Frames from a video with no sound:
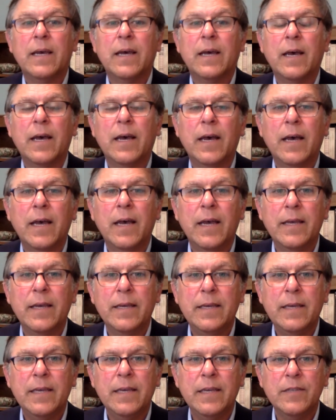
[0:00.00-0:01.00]

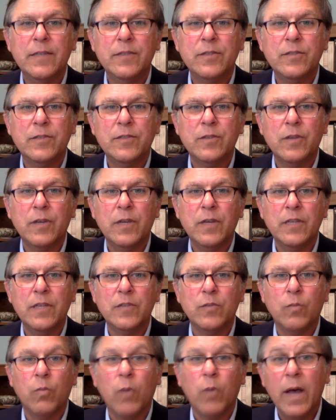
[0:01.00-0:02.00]
His
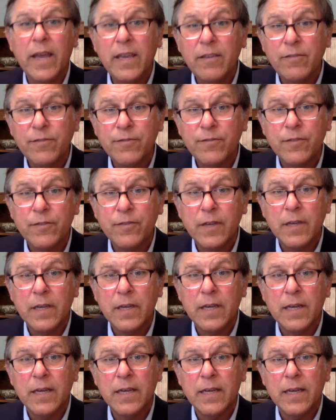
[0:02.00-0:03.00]
wife,
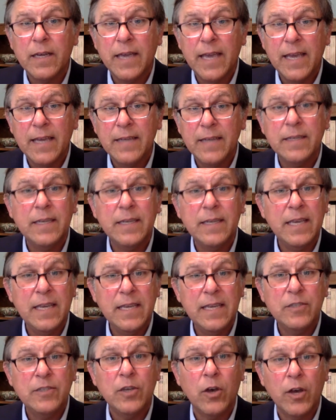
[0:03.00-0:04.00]
Anne
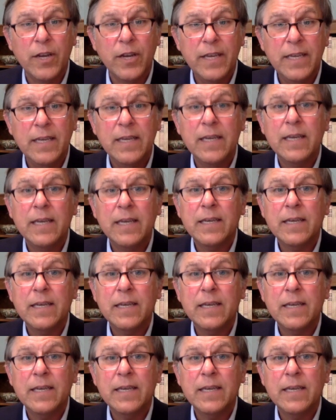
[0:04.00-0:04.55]
Key Taney,